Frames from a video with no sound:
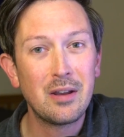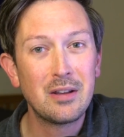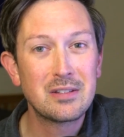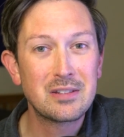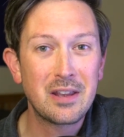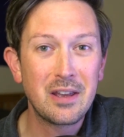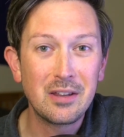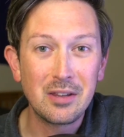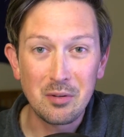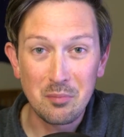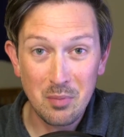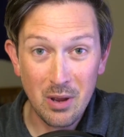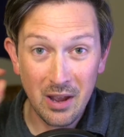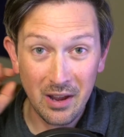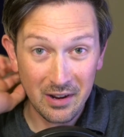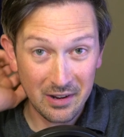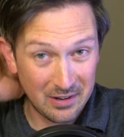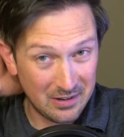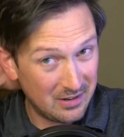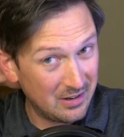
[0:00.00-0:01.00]
scale it
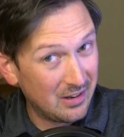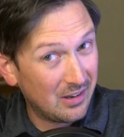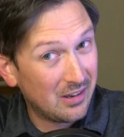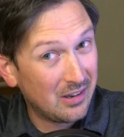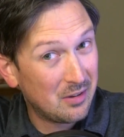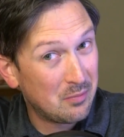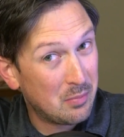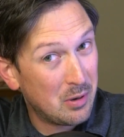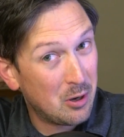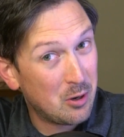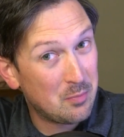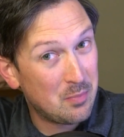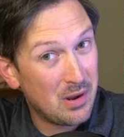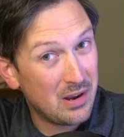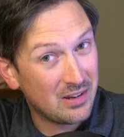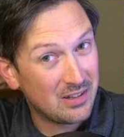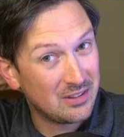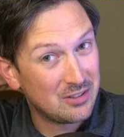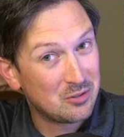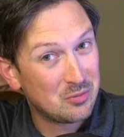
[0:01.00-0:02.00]
back, pare it
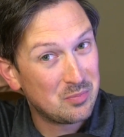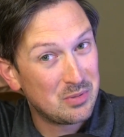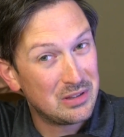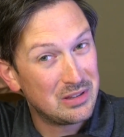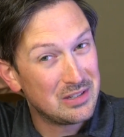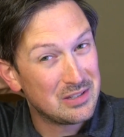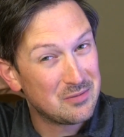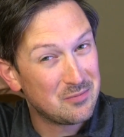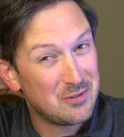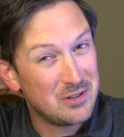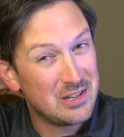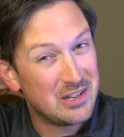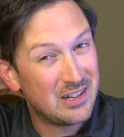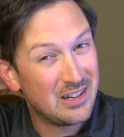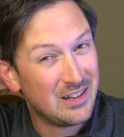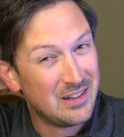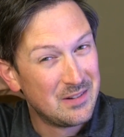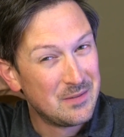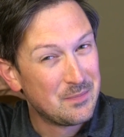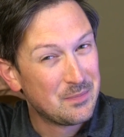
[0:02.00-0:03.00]
back a little bit this week.